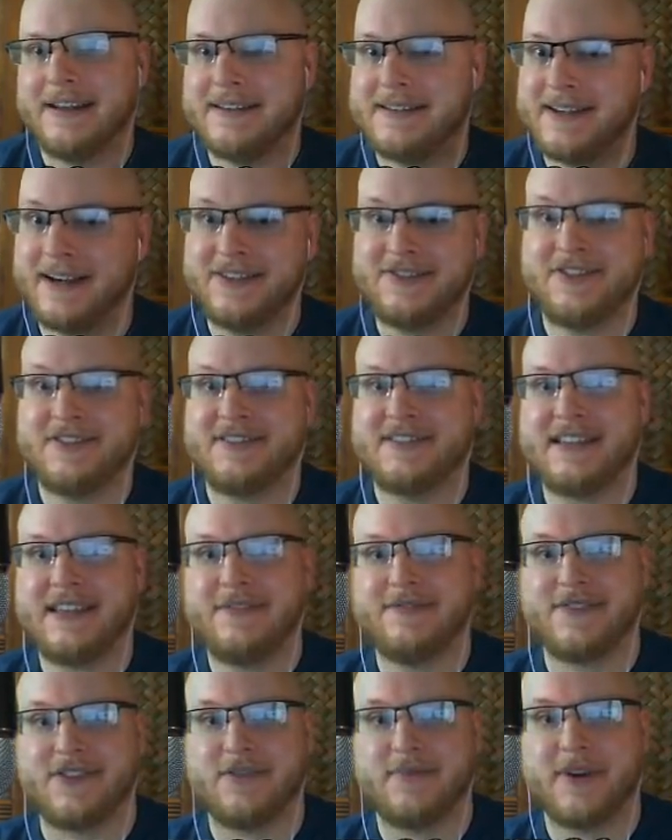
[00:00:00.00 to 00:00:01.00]
dungeons
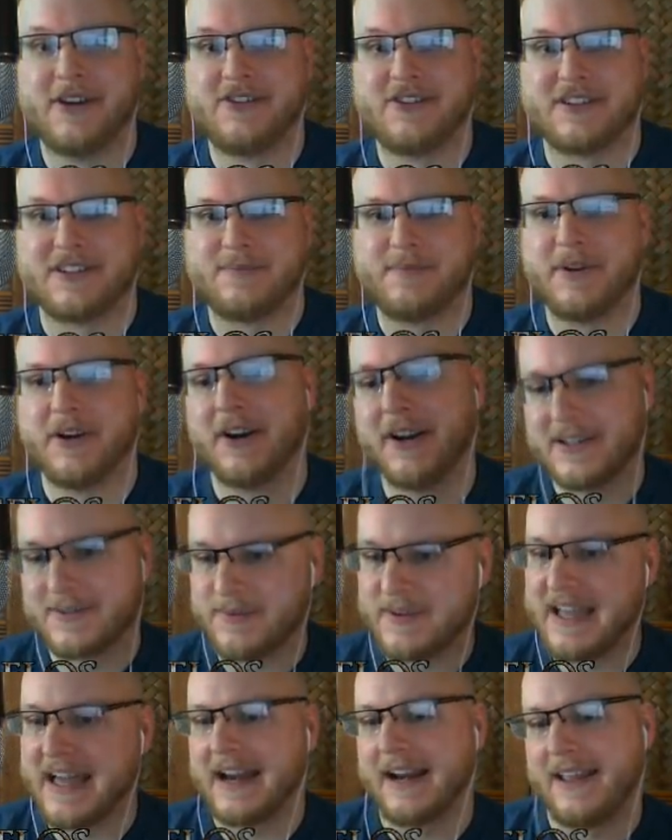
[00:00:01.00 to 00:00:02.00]
give too much experience.
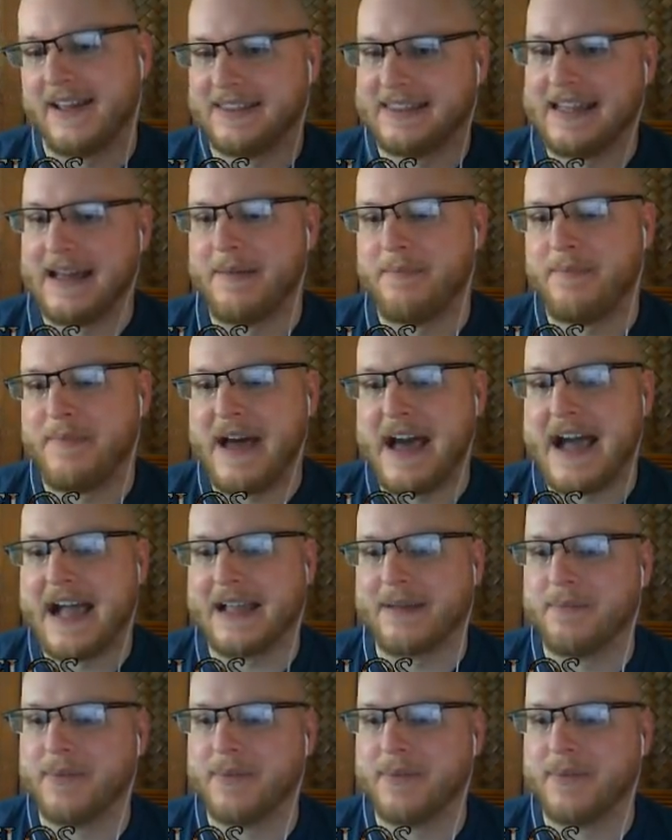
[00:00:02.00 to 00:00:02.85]
We got to cut that back.